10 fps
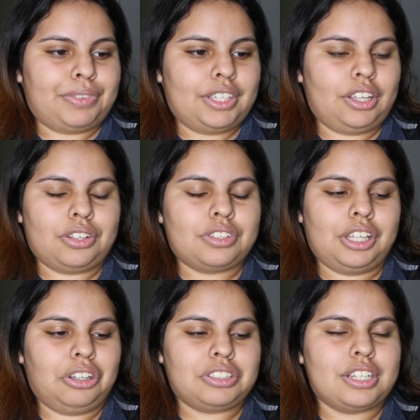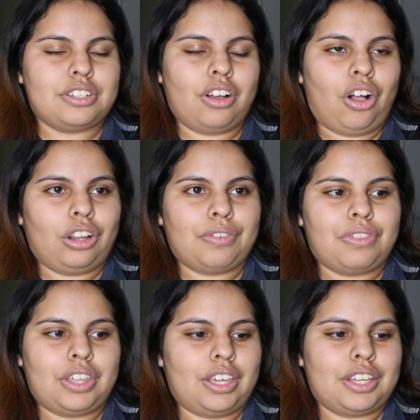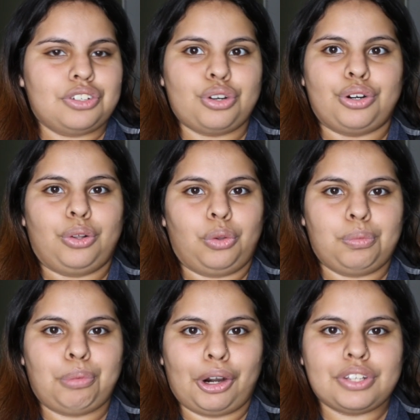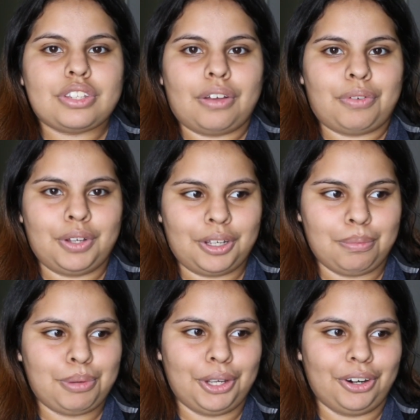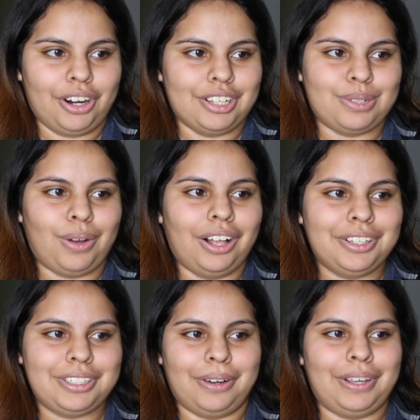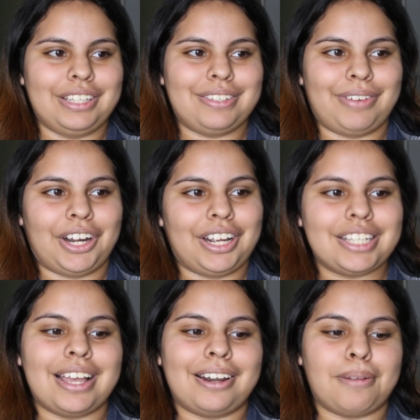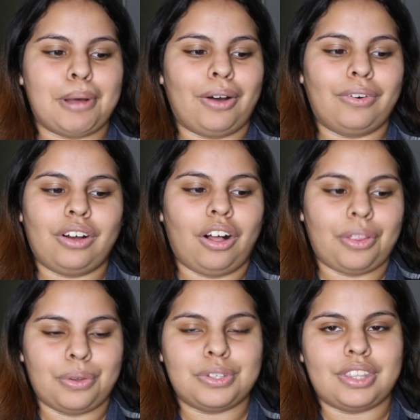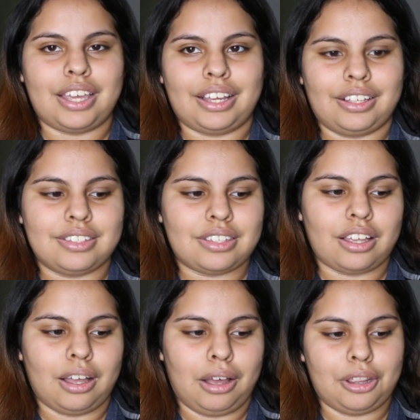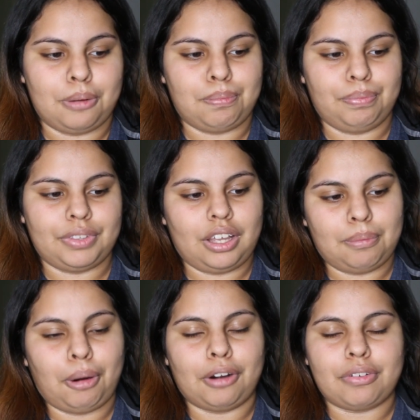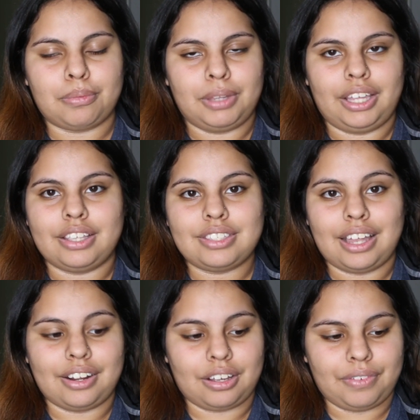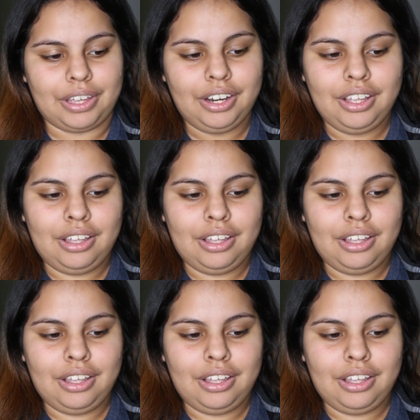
He looks into all of the internal parts of the computer as well, so he's very excited about all those things, apart from the aesthetic of it.